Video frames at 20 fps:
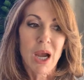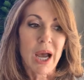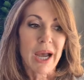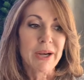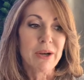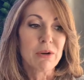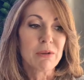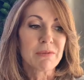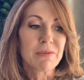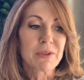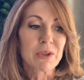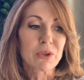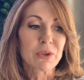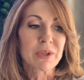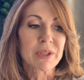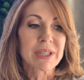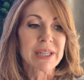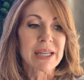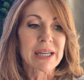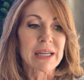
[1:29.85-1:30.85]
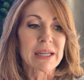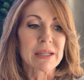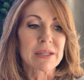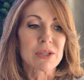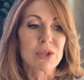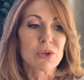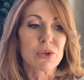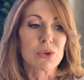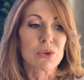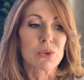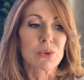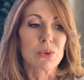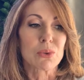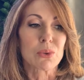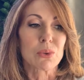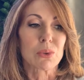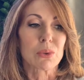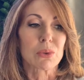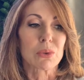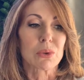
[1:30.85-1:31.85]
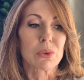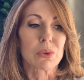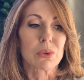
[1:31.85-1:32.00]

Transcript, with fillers: I don't feel the need to